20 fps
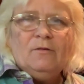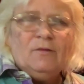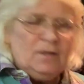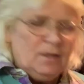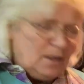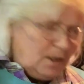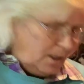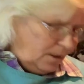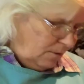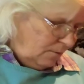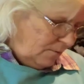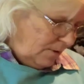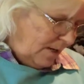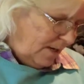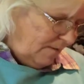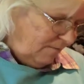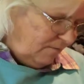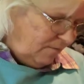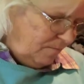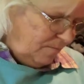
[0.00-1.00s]
that I don't
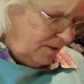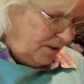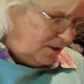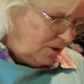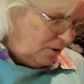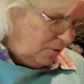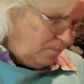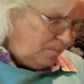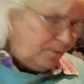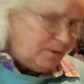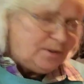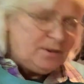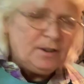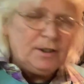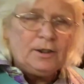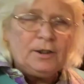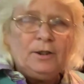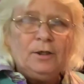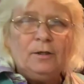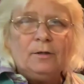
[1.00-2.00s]
have to be so
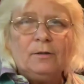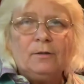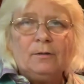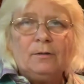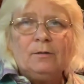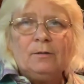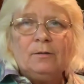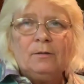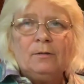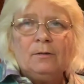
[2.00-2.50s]
particular